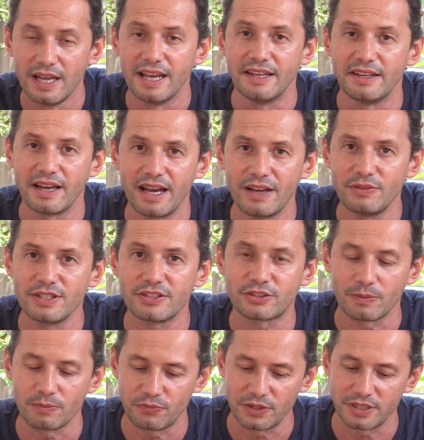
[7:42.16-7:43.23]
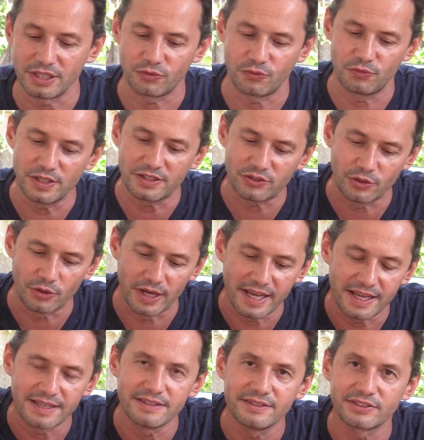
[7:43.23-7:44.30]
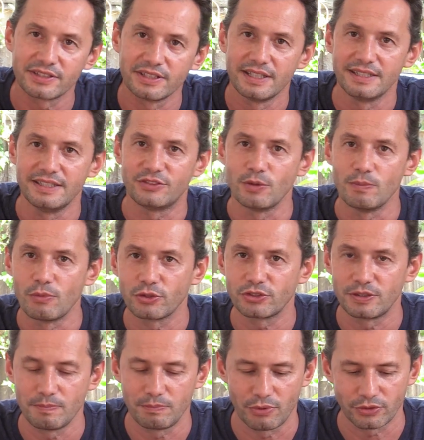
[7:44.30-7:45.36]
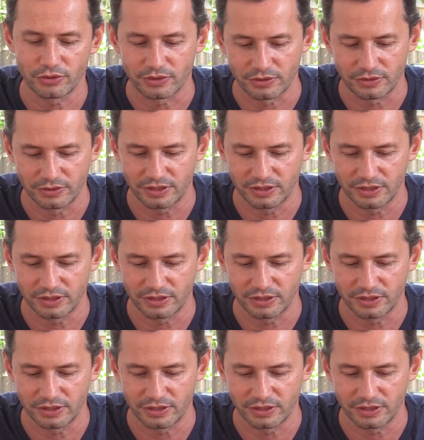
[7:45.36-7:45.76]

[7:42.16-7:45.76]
and having something that fits your hand is the most important.